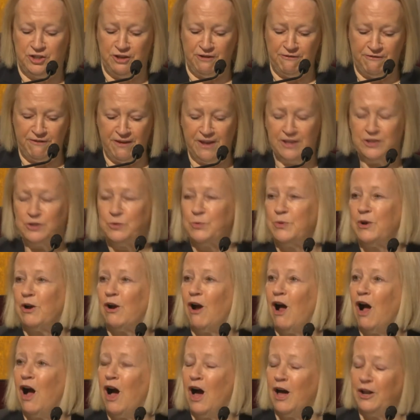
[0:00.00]
GFANZ, we
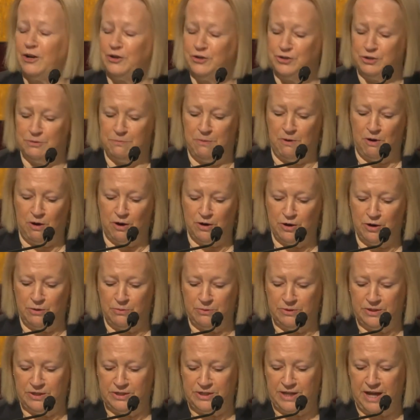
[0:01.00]
are honored to partner
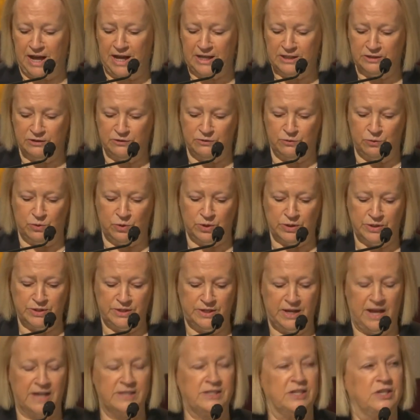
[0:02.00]
with the task
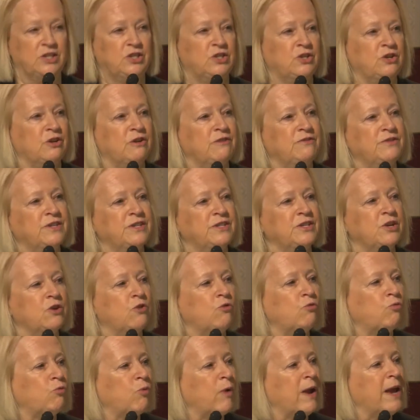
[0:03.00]
force as it serves as a
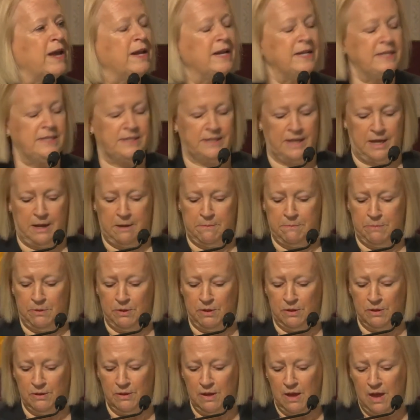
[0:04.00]
great
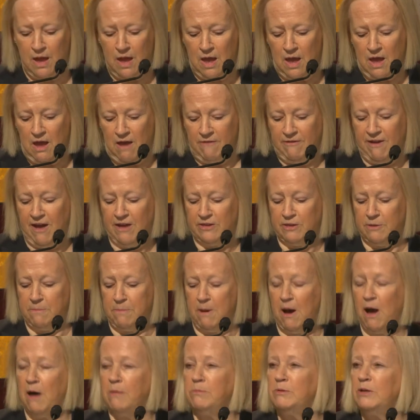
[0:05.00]
example of how the
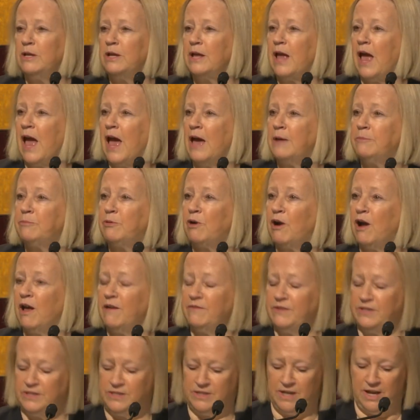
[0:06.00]
public and
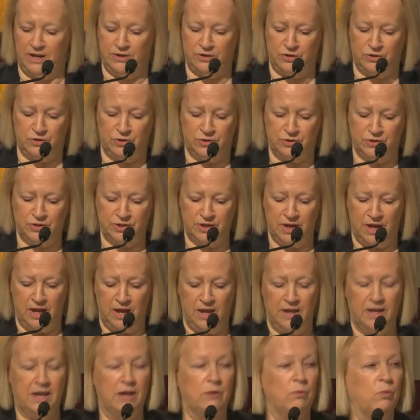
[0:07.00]
private sectors
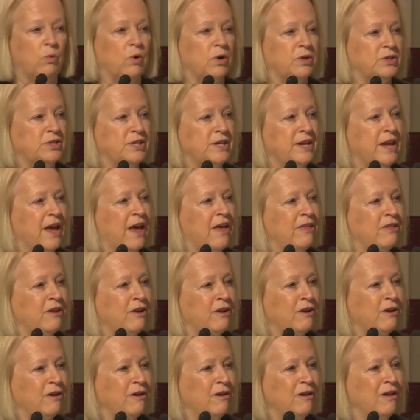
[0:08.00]
can work
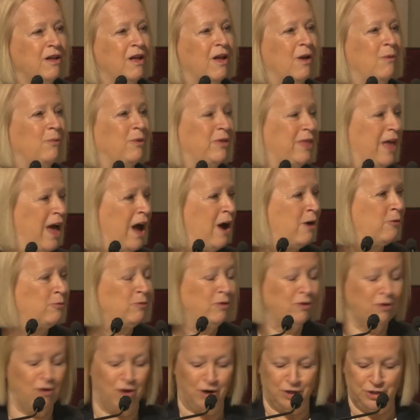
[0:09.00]
together without
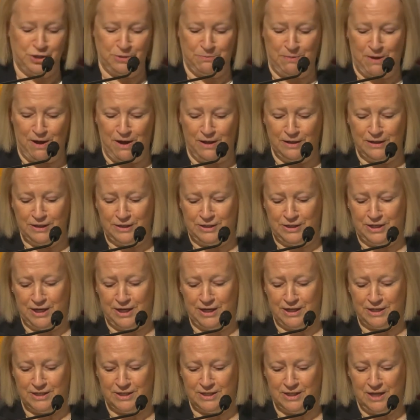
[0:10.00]
regard to
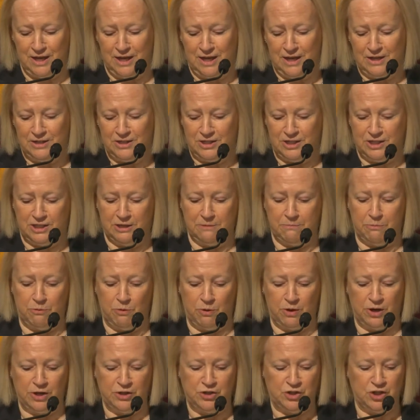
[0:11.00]
politics to
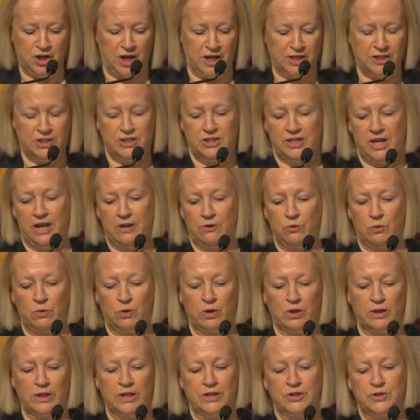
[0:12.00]
support a just and
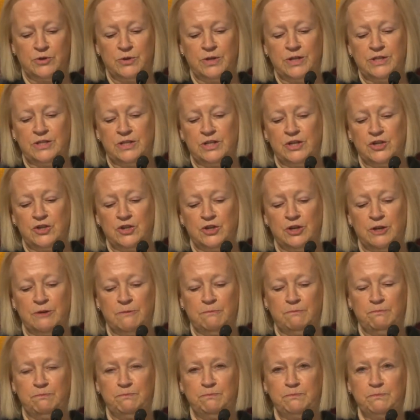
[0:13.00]
orderly
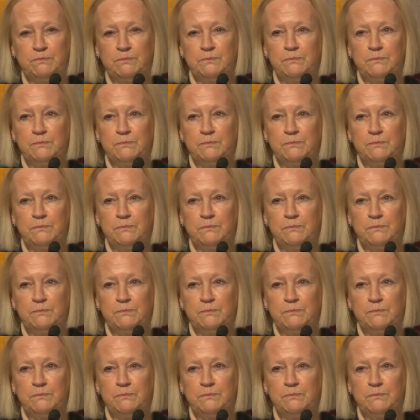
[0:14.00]
transition.